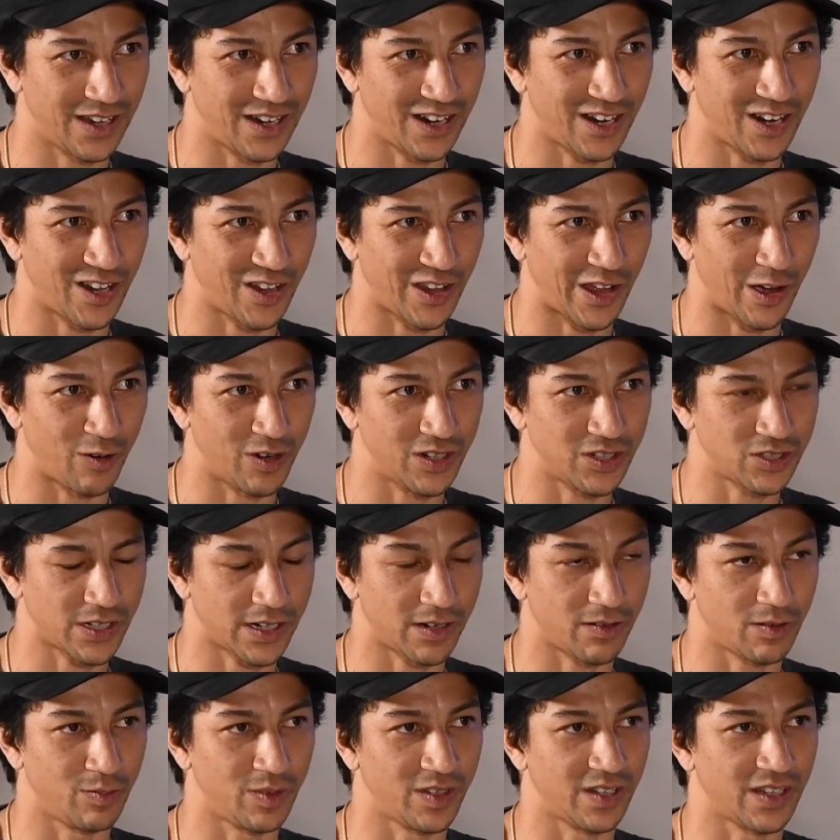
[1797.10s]
And then on that one try,
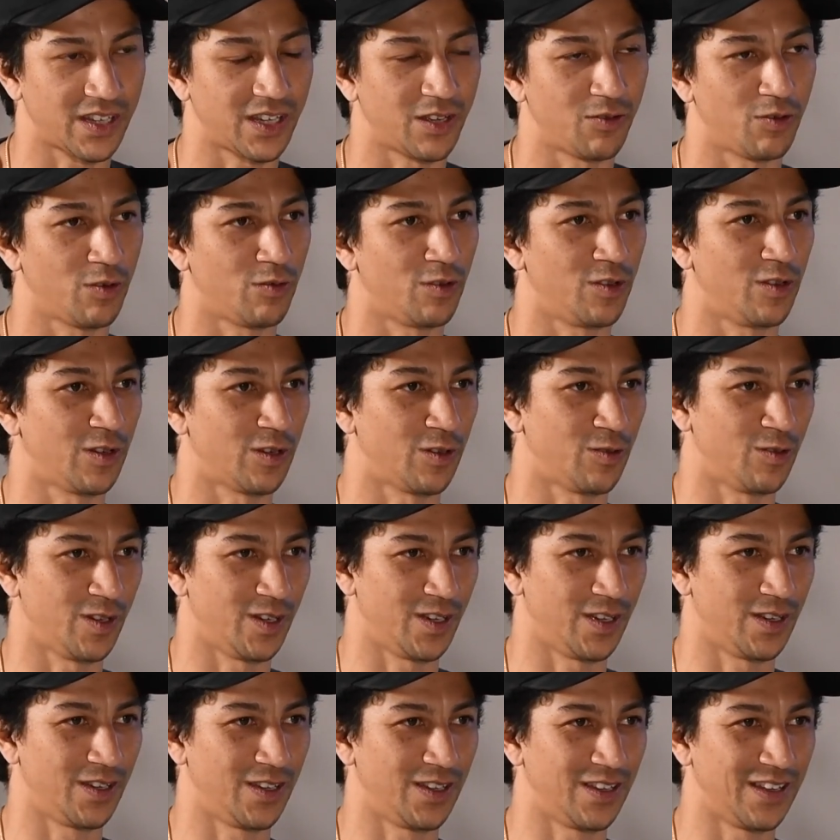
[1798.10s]
we're blinking, we're rolling away.
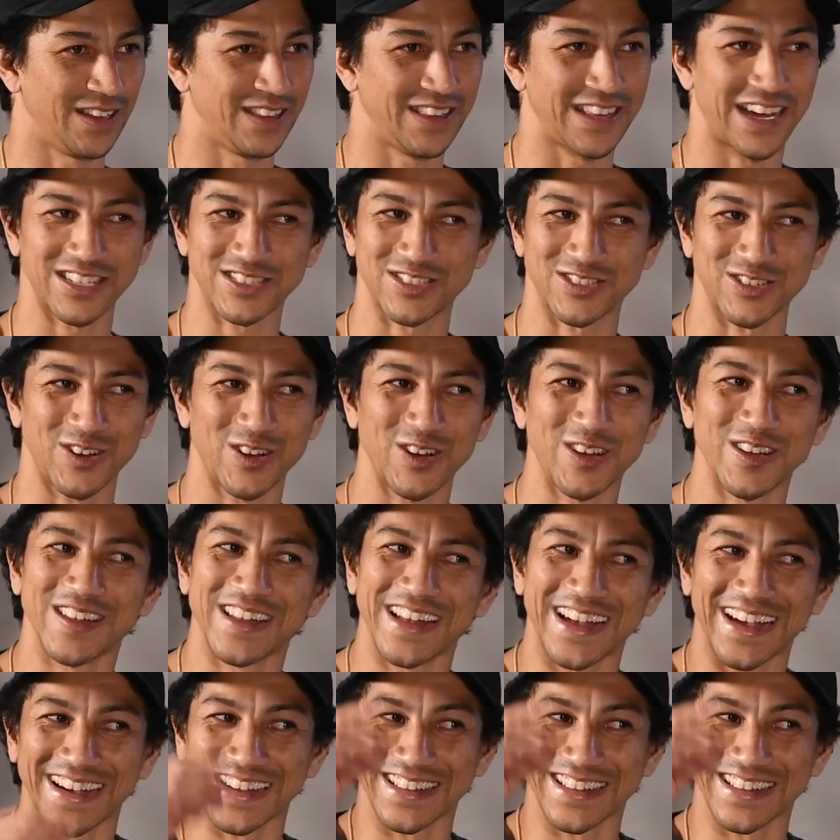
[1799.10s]
That's the only thing